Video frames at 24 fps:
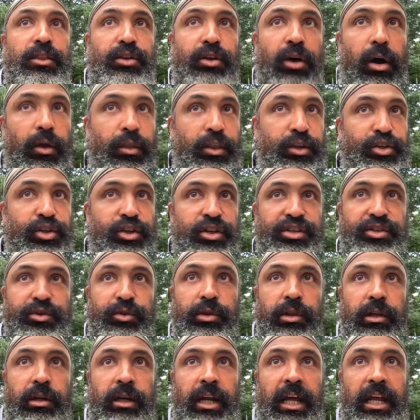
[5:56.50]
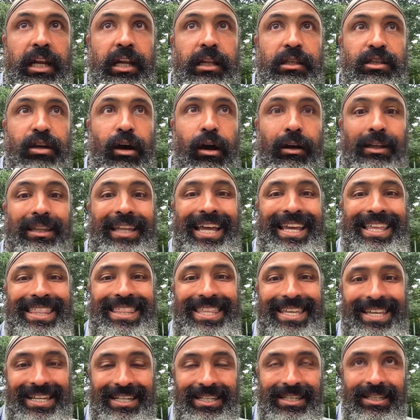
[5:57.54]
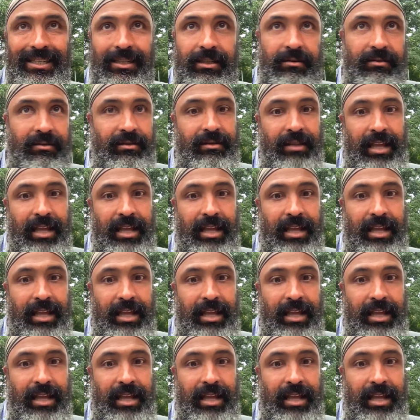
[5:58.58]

All the journalists would learn how to talk like this.